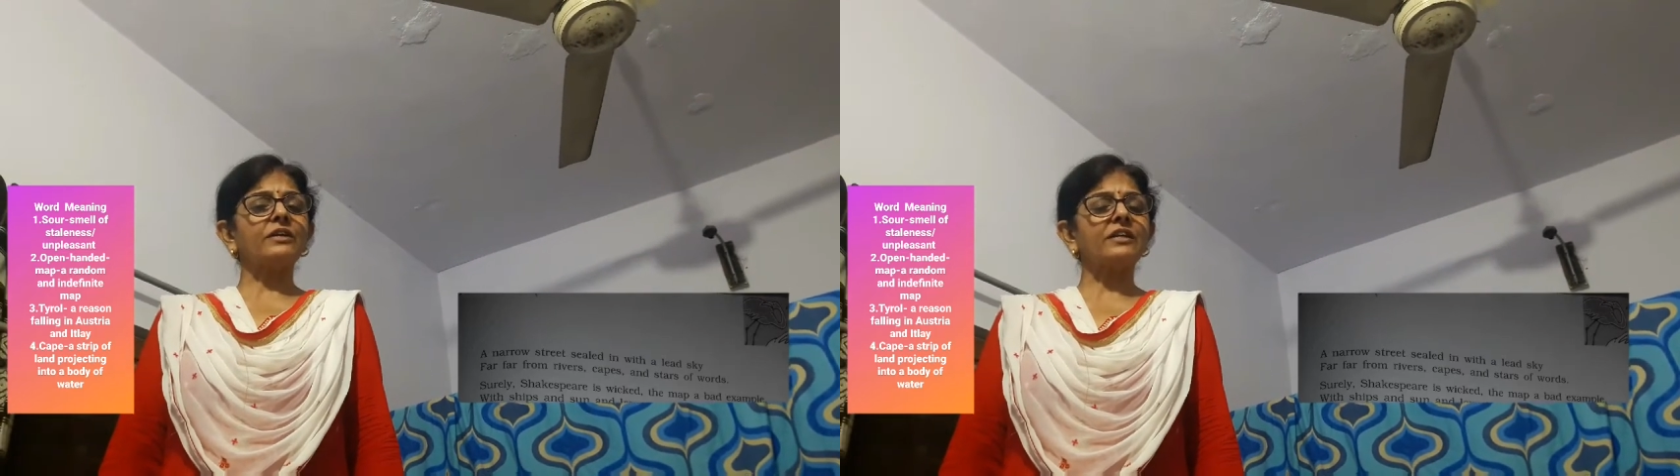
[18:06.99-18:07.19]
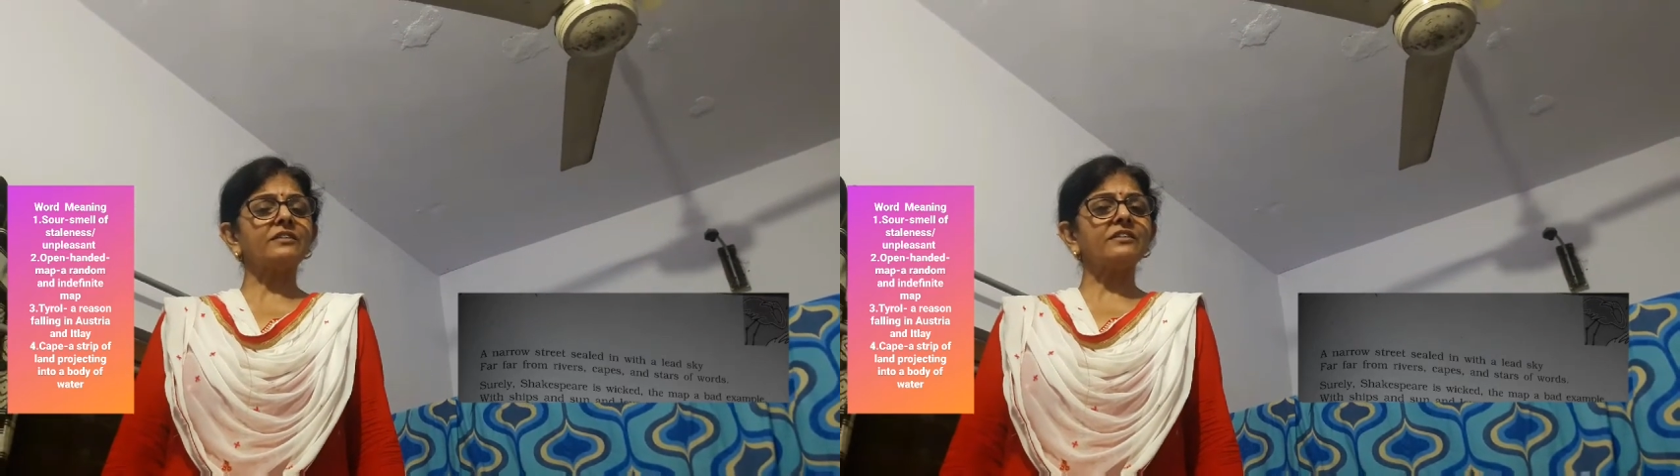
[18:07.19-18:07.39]

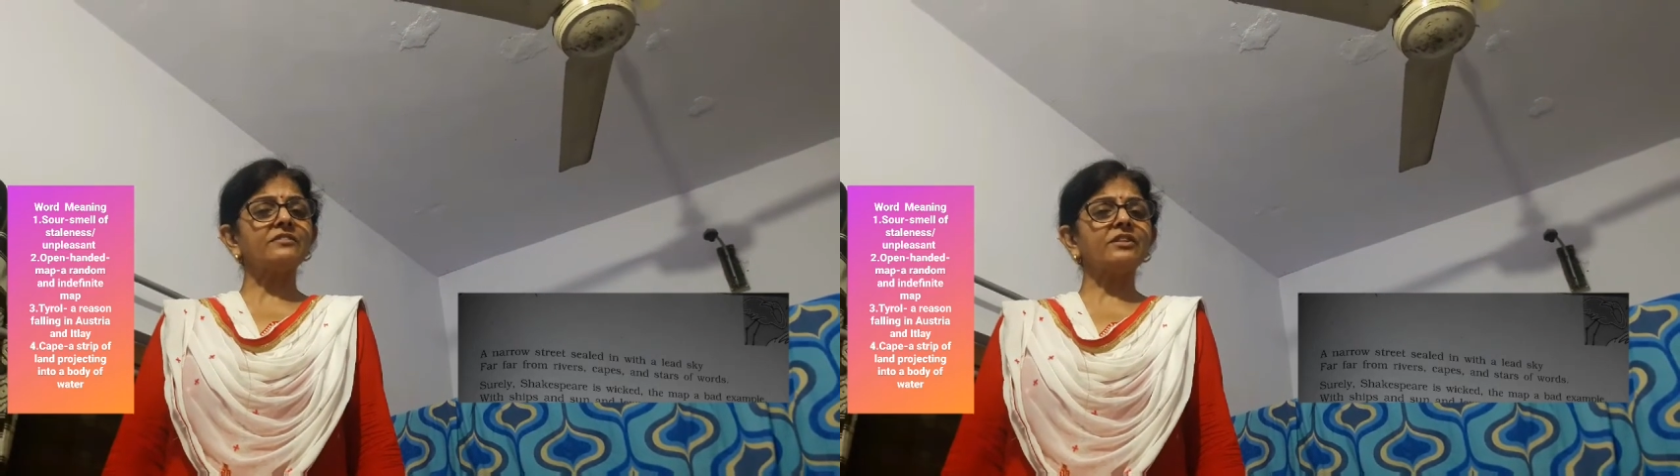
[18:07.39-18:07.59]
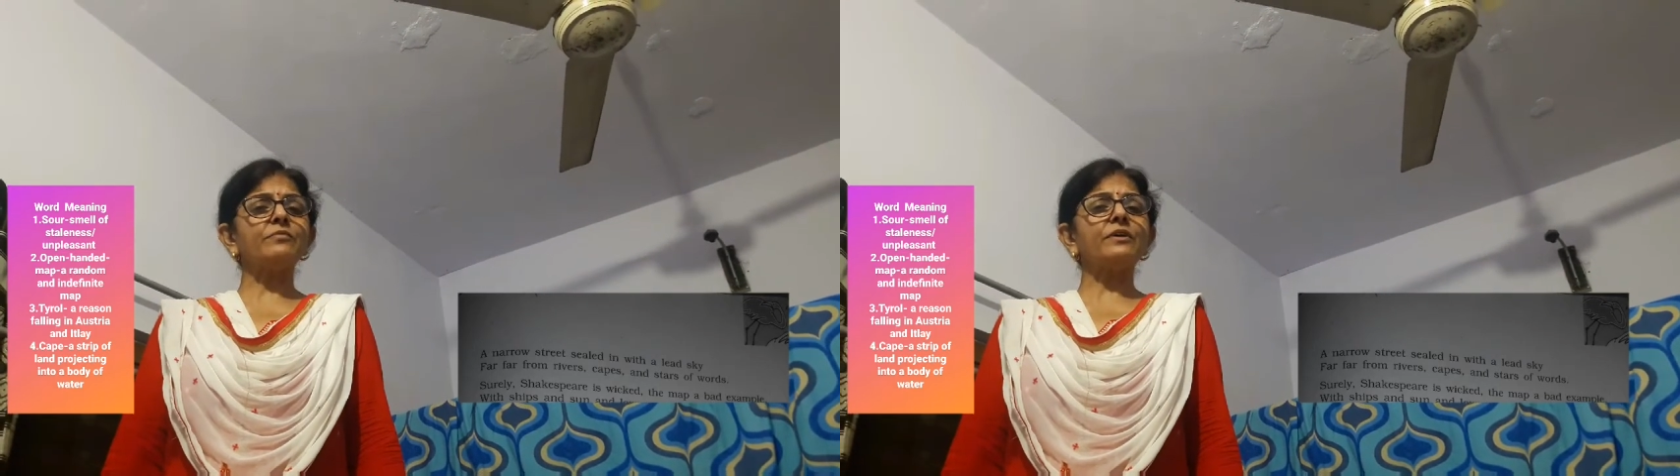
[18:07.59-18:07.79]
what are
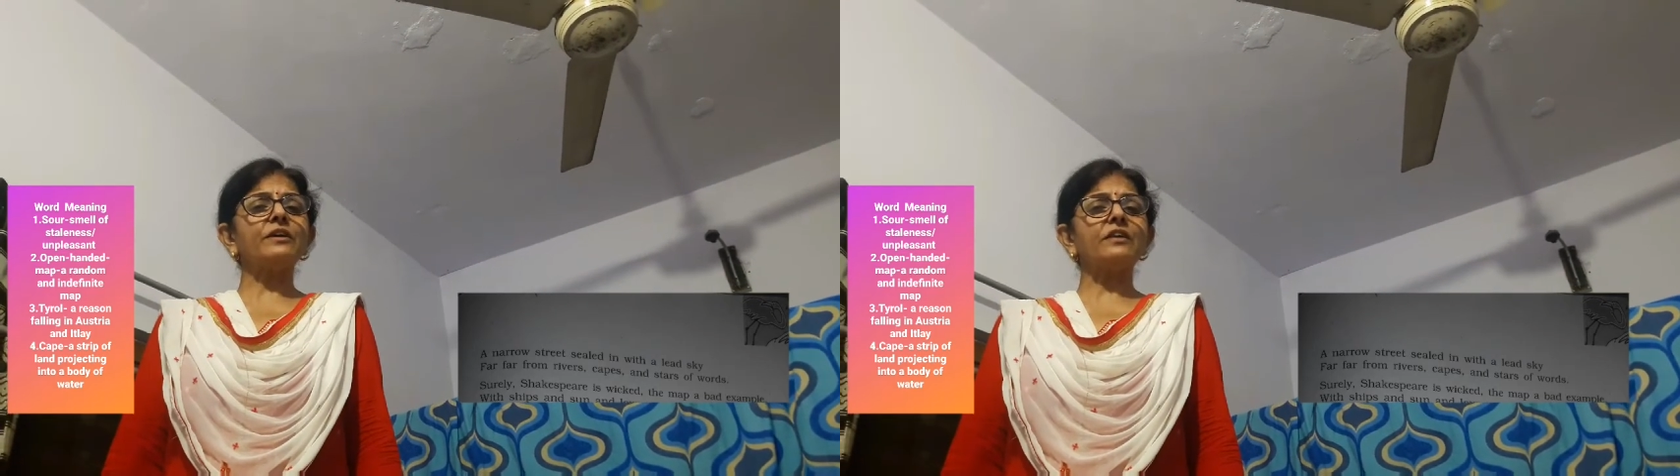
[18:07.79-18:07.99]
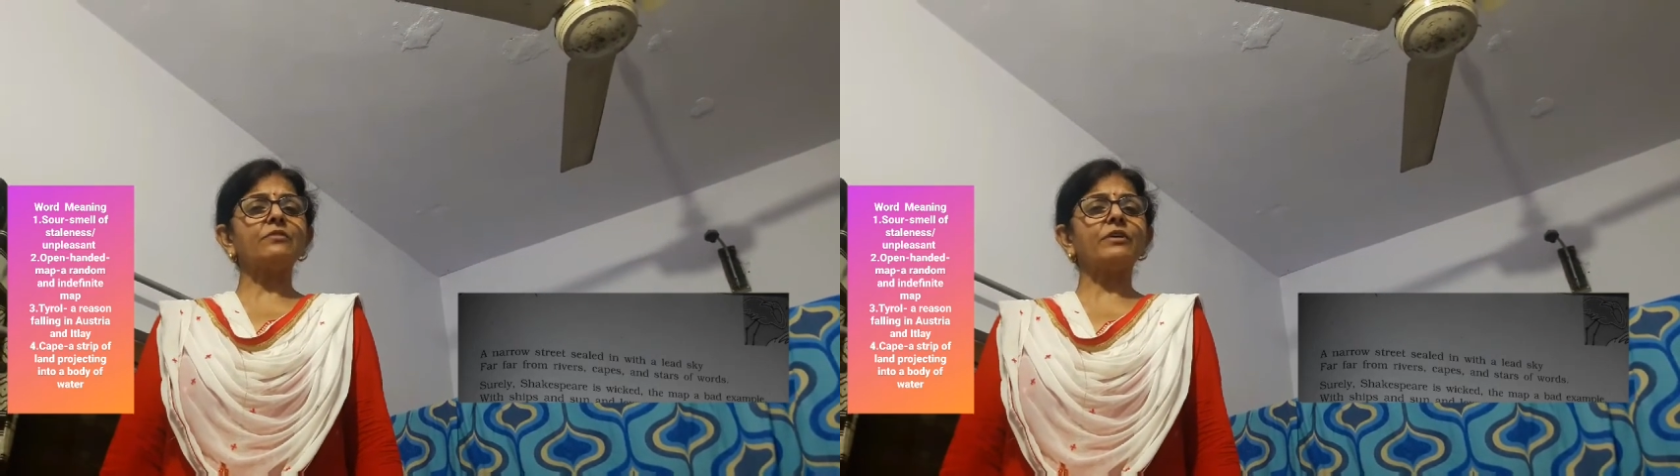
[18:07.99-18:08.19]
these
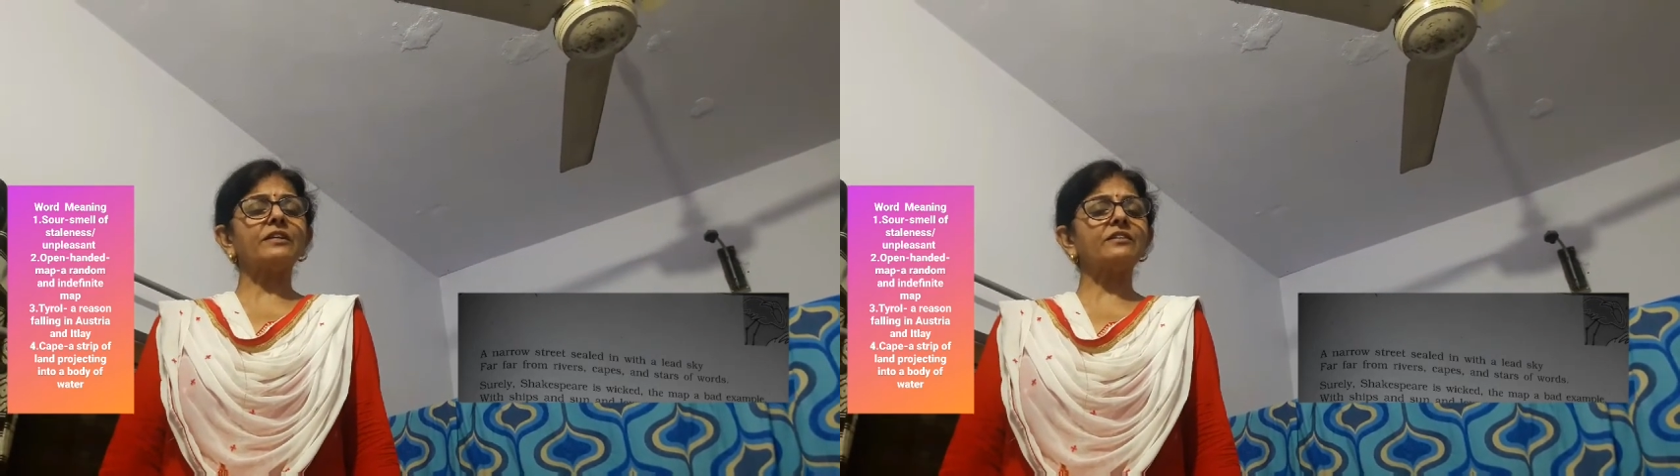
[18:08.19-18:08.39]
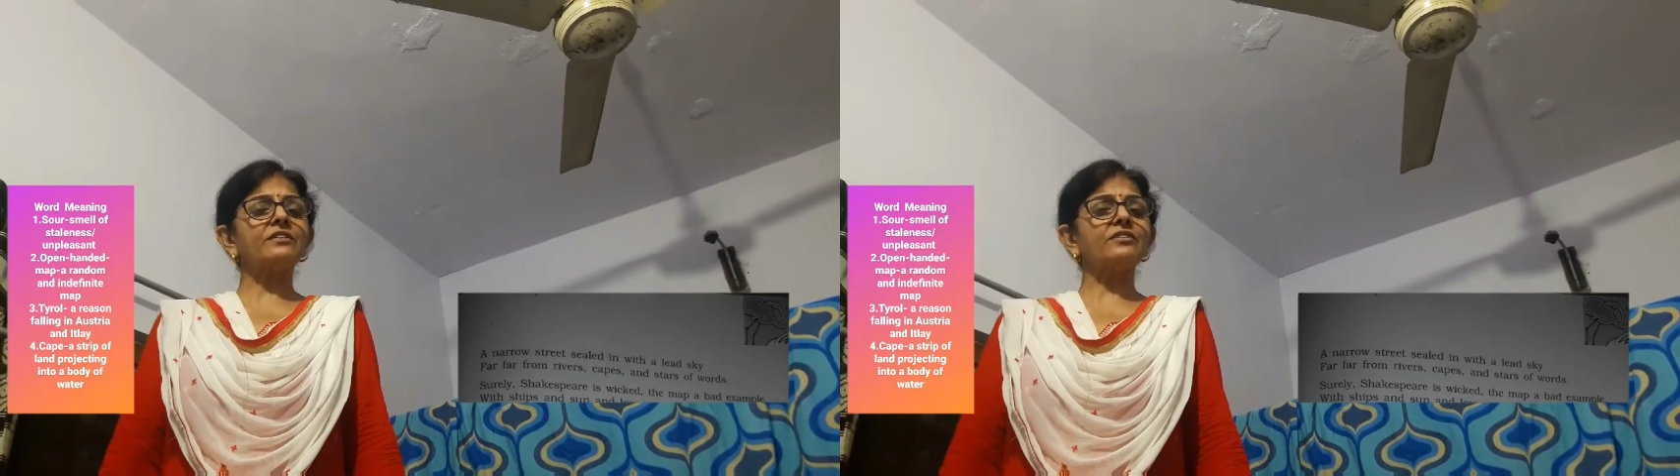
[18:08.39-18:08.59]
rivers and
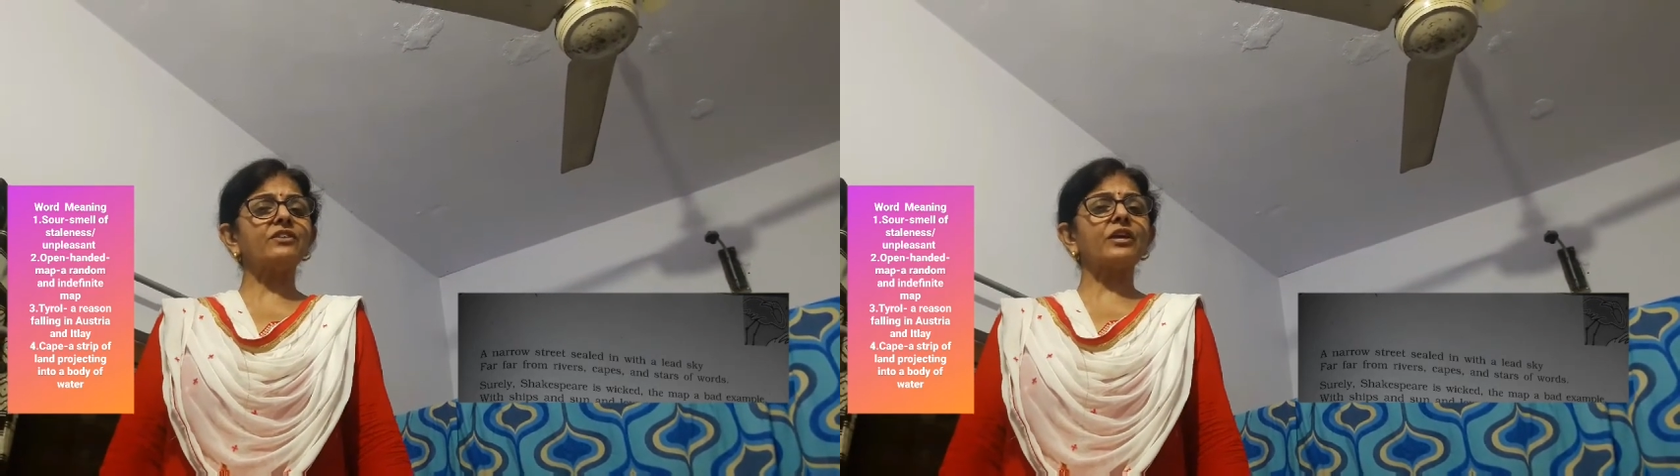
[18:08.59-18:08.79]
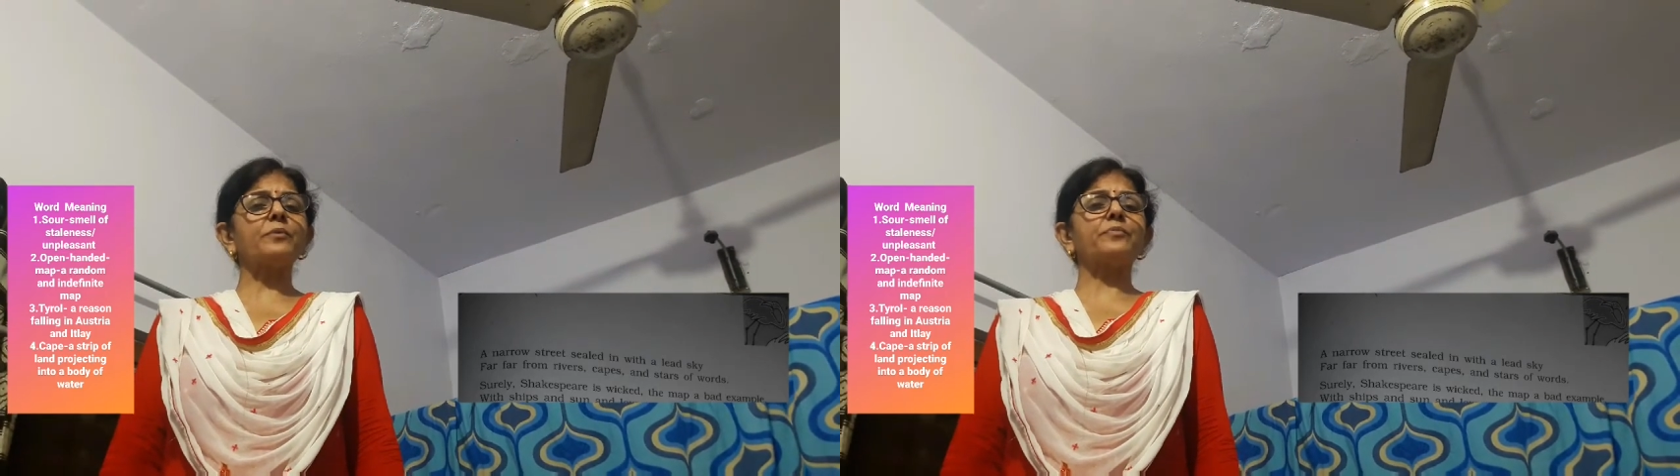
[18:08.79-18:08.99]
what are these
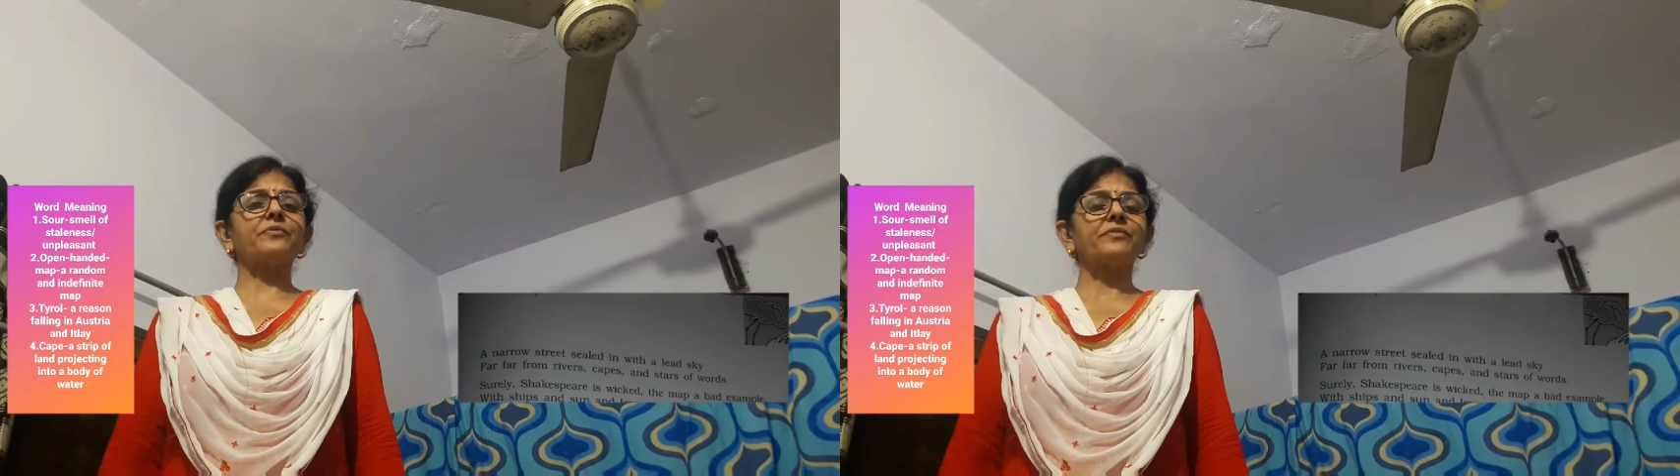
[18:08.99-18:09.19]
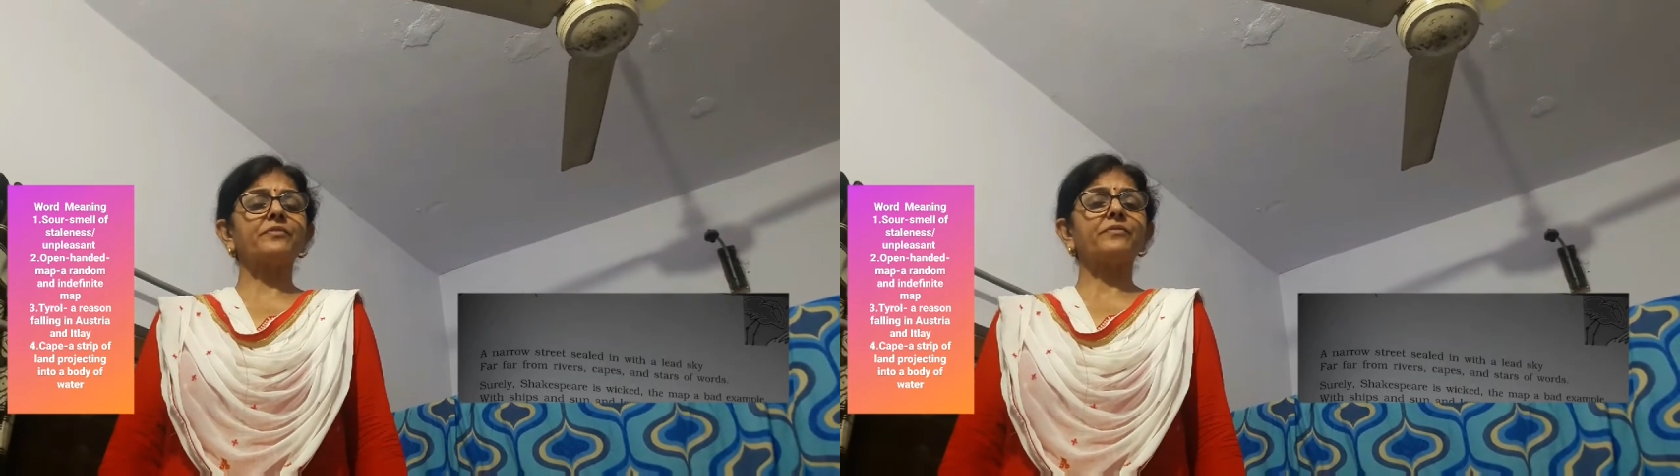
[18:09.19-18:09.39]
caves.